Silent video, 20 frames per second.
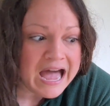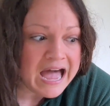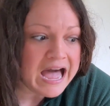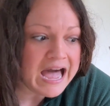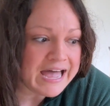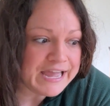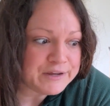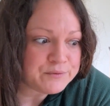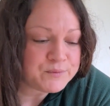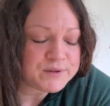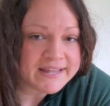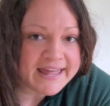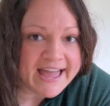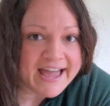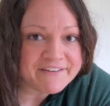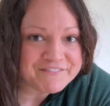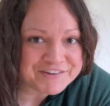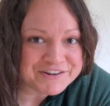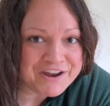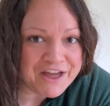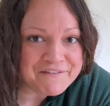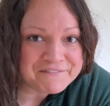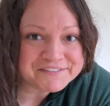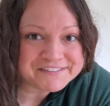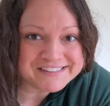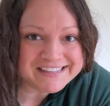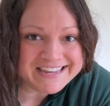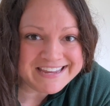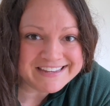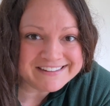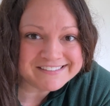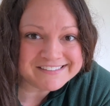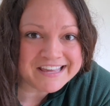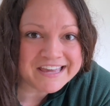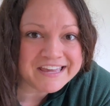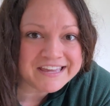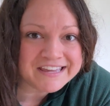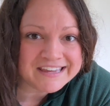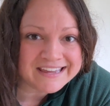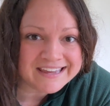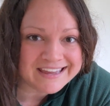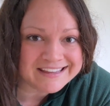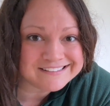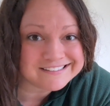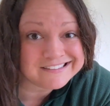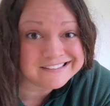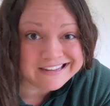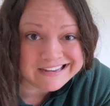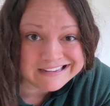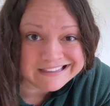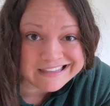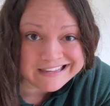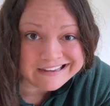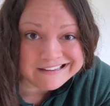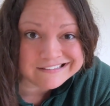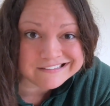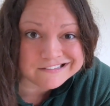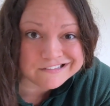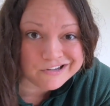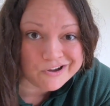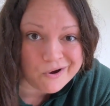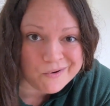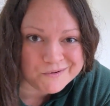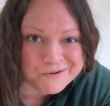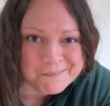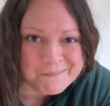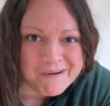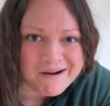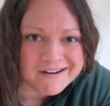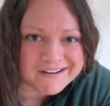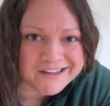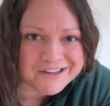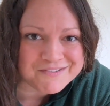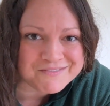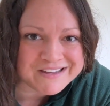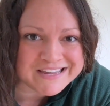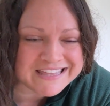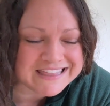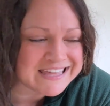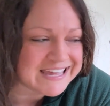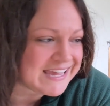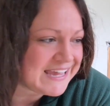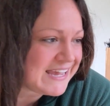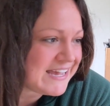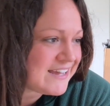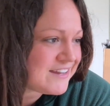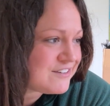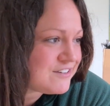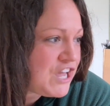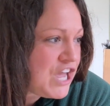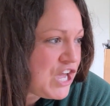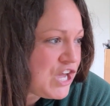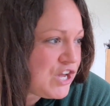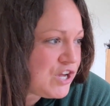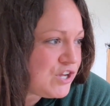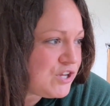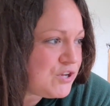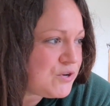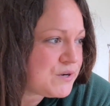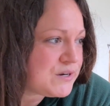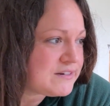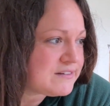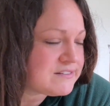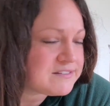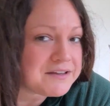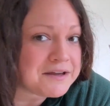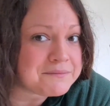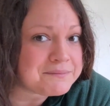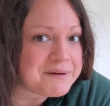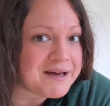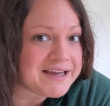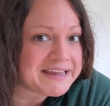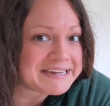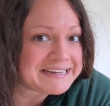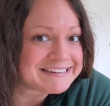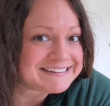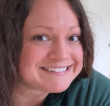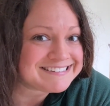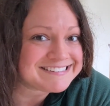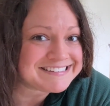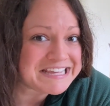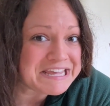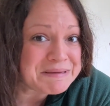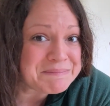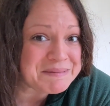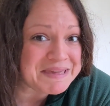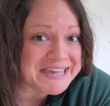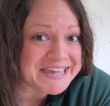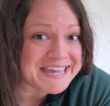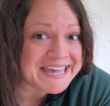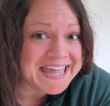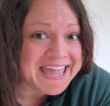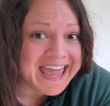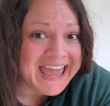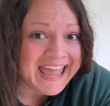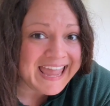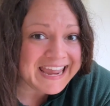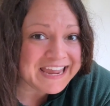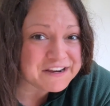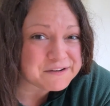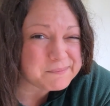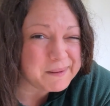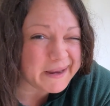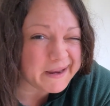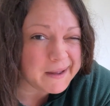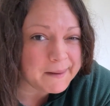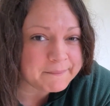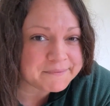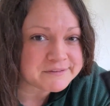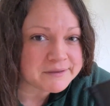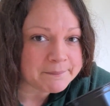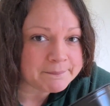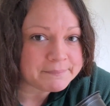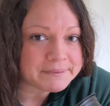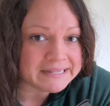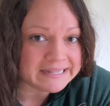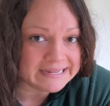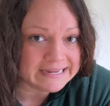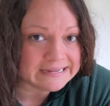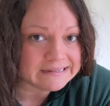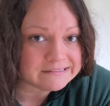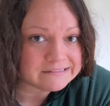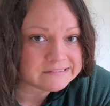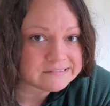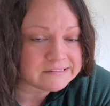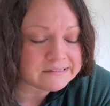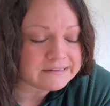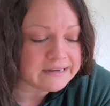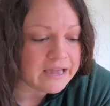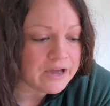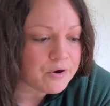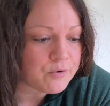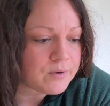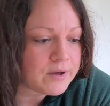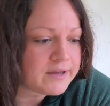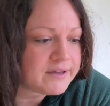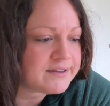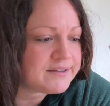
I will have enough seeds and seedlings to go to market with, and you can stop by and see me and pick up some plants. Now,